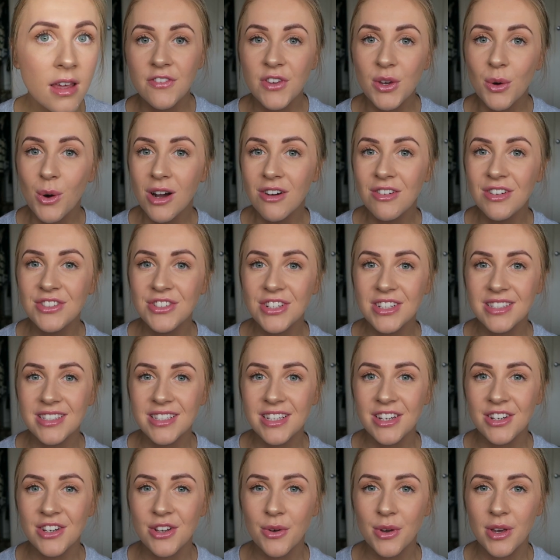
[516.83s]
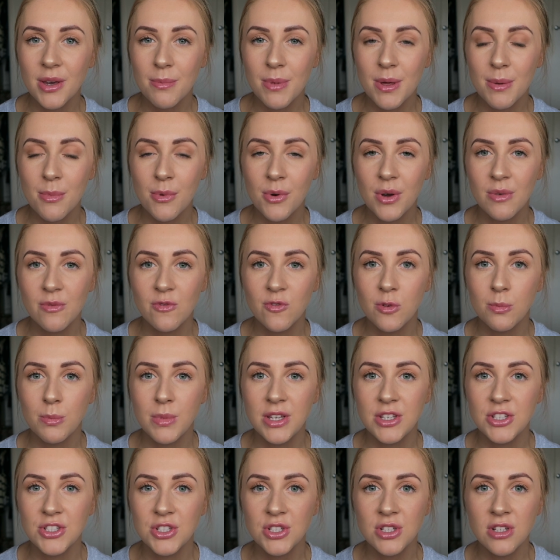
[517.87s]
If you are interested in knowing a bit more
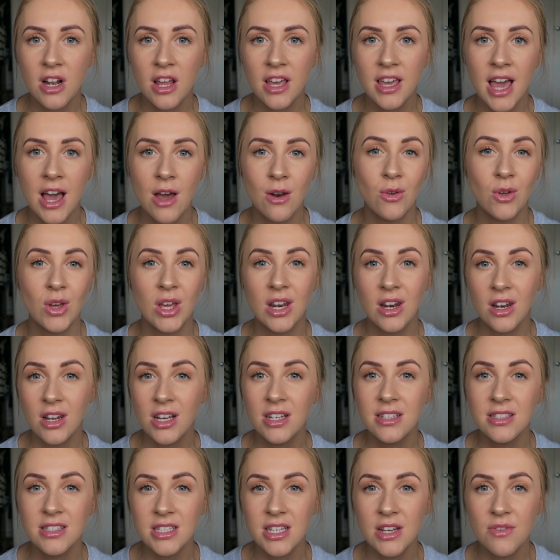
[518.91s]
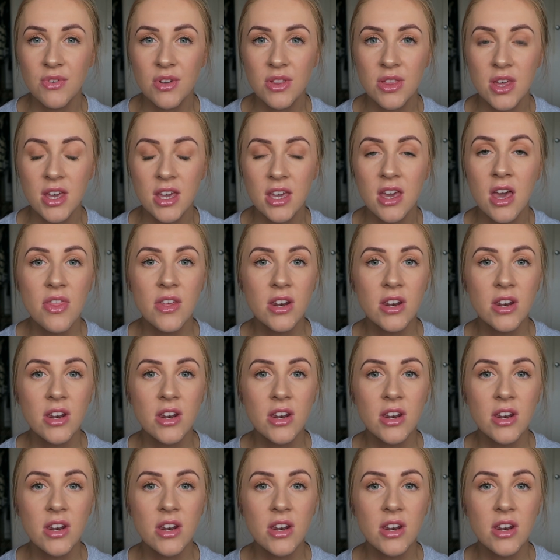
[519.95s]
information, like how long it lasts and everything,